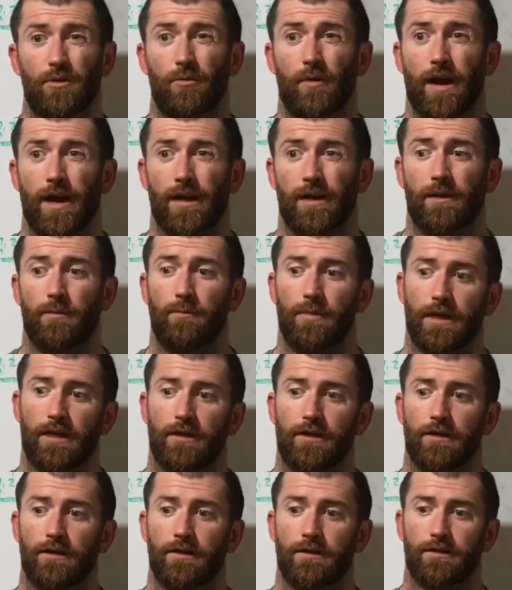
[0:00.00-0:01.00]
bike
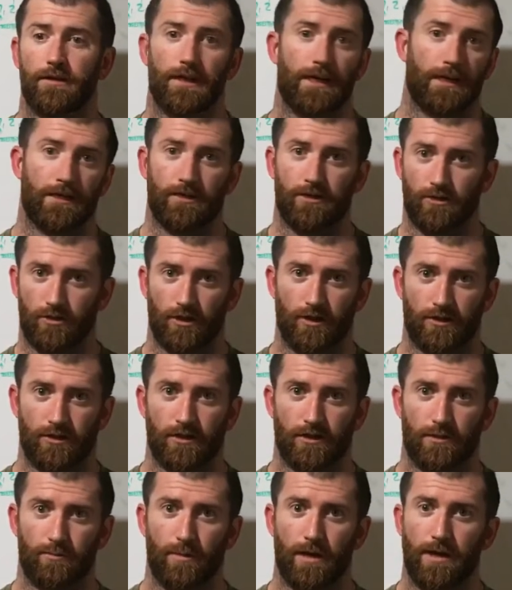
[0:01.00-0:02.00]
because it's just a
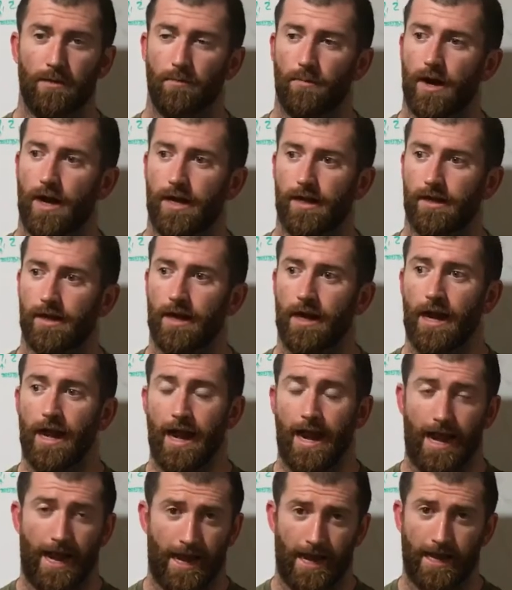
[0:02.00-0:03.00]
spin bike,
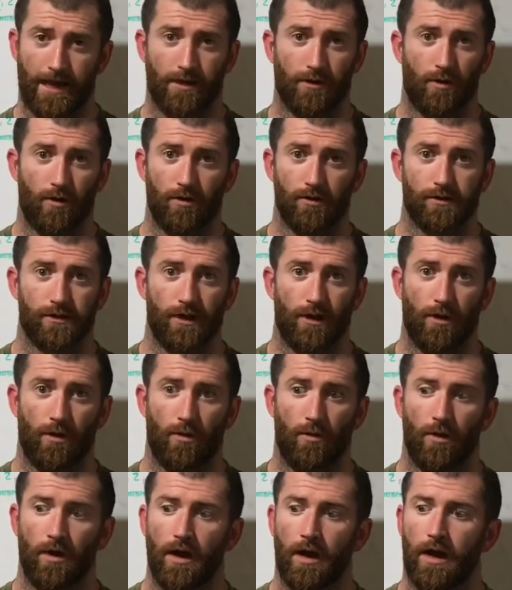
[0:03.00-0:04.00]
and
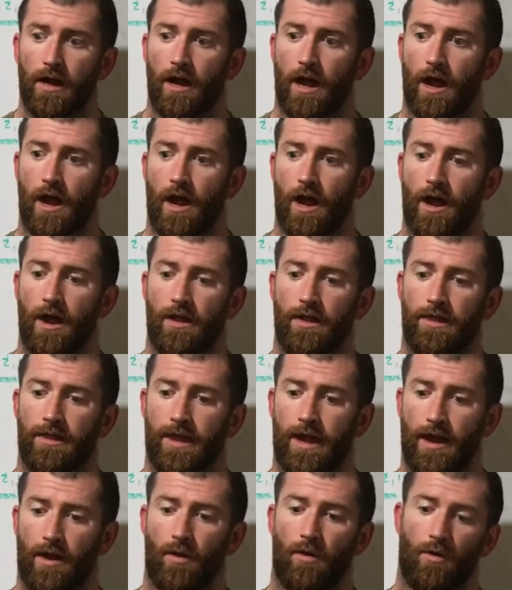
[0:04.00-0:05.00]
also
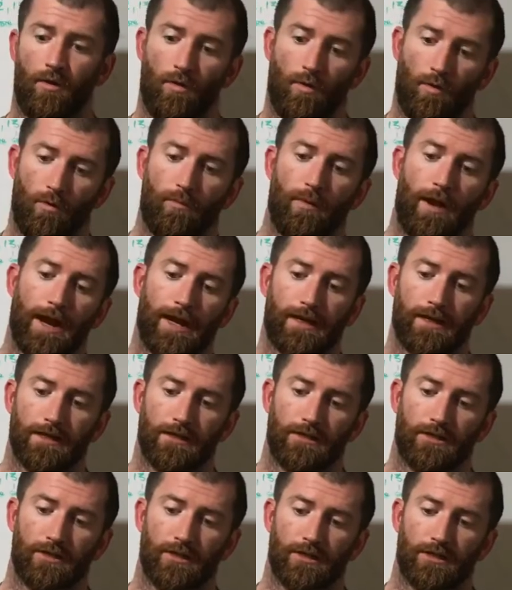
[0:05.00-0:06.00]
that whole bike
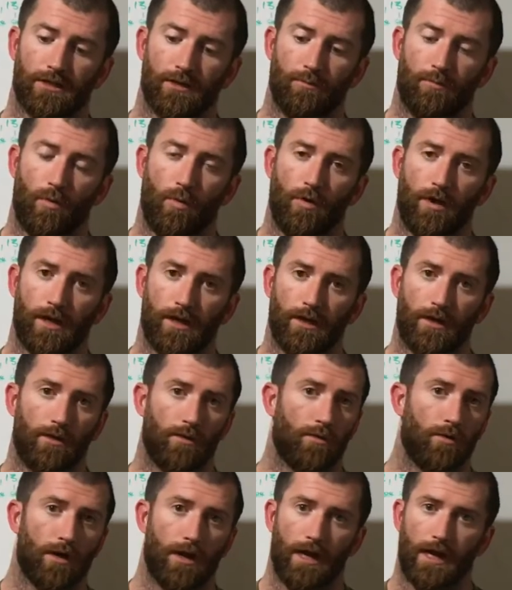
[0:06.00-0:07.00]
is just supporting
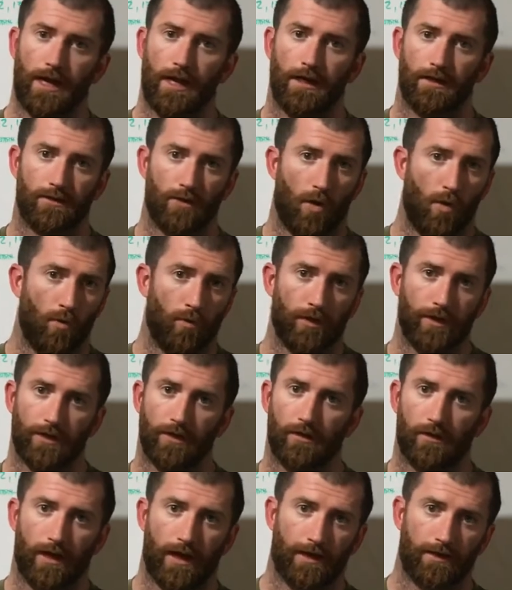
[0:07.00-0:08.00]
you and it's only
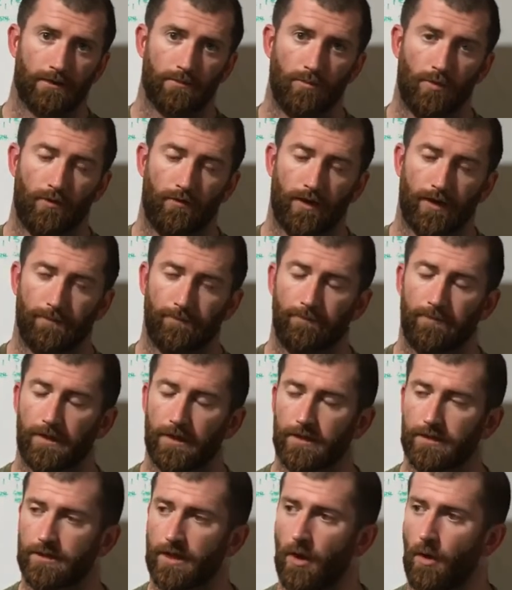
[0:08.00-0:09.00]
your legs moving.
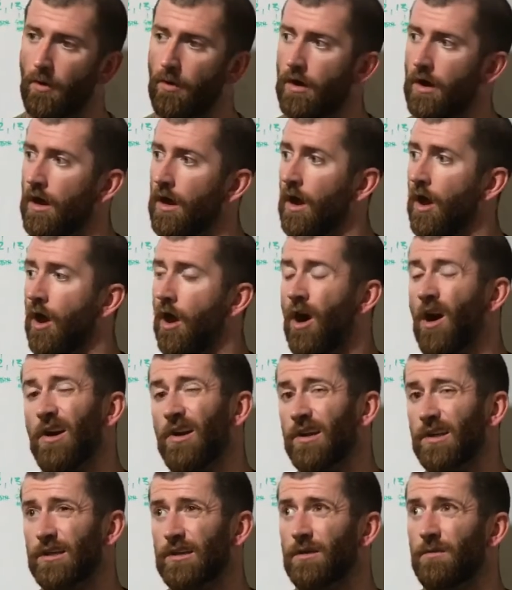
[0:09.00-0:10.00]
So
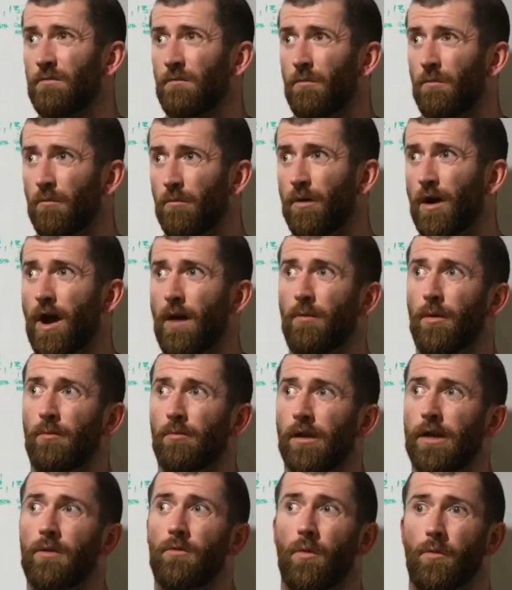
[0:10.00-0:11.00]
hardest
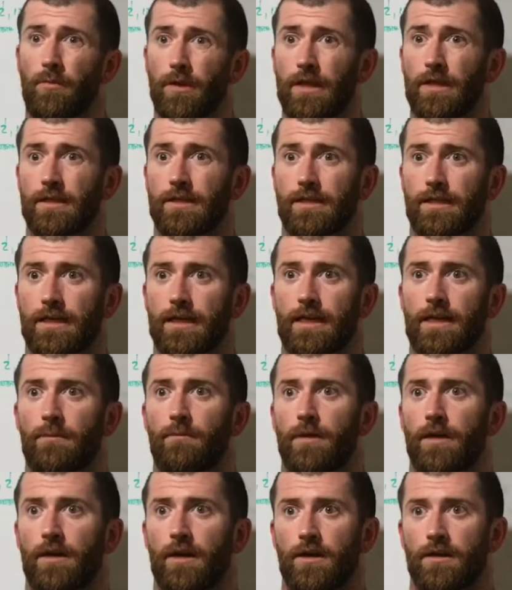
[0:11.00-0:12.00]
probably will be the ski
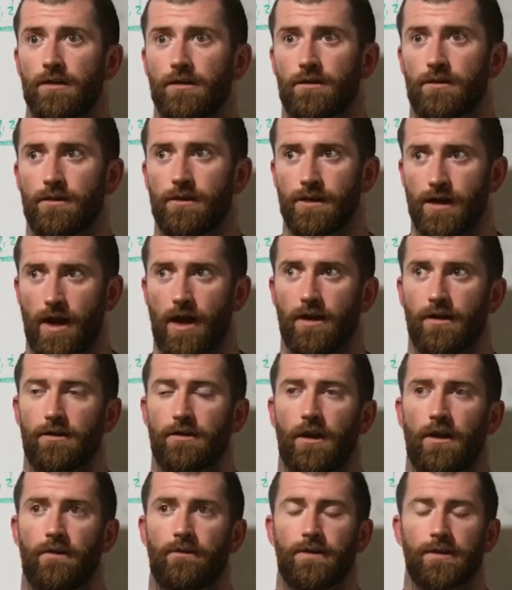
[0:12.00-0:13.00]
because not a
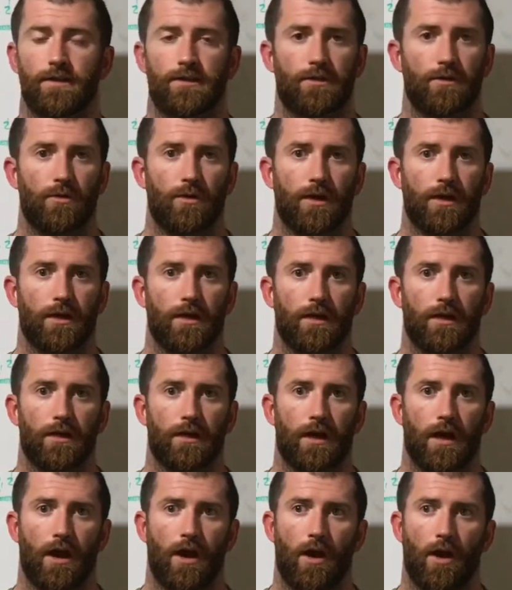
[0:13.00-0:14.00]
ton of us do it,
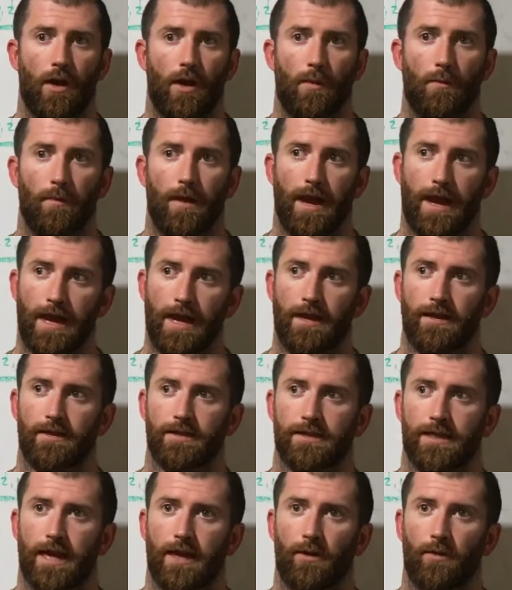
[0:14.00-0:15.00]
and the
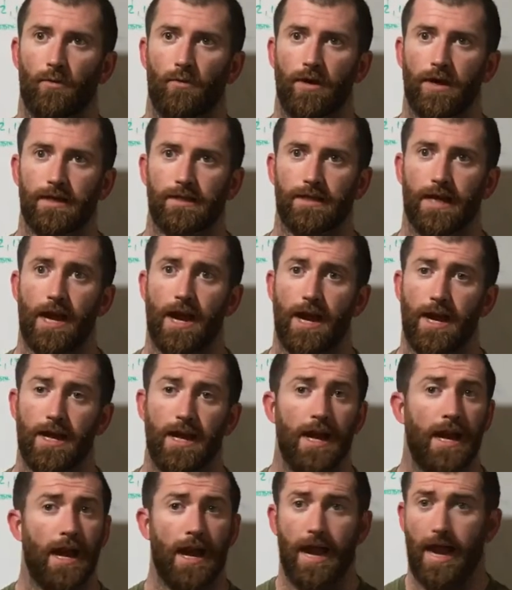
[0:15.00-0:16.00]
cycle rate's high,
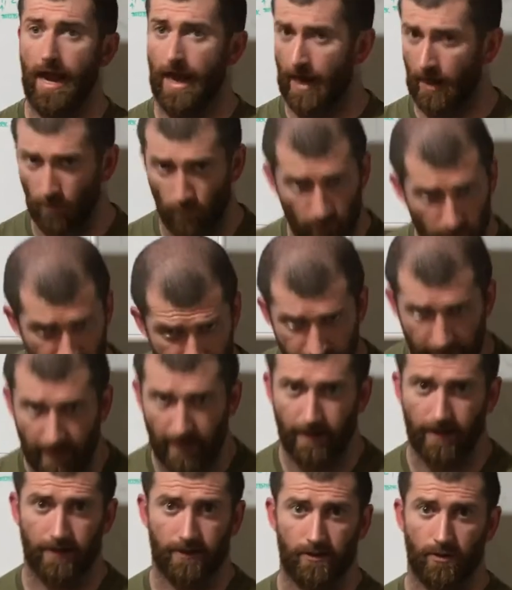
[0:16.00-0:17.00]
and we're
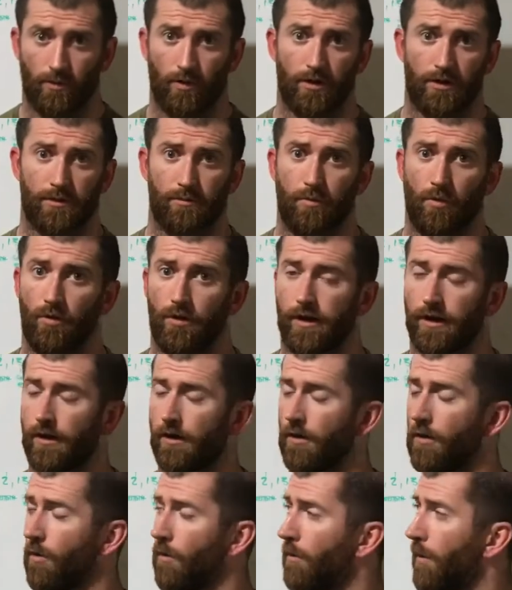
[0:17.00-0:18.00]
standing, so we're supporting our
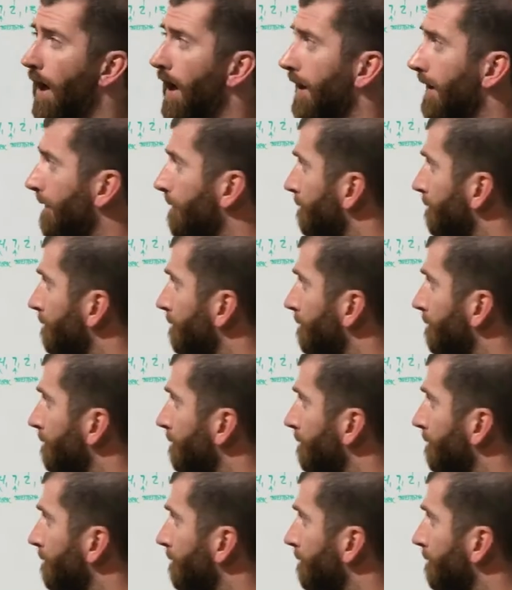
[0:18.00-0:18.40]
whole body.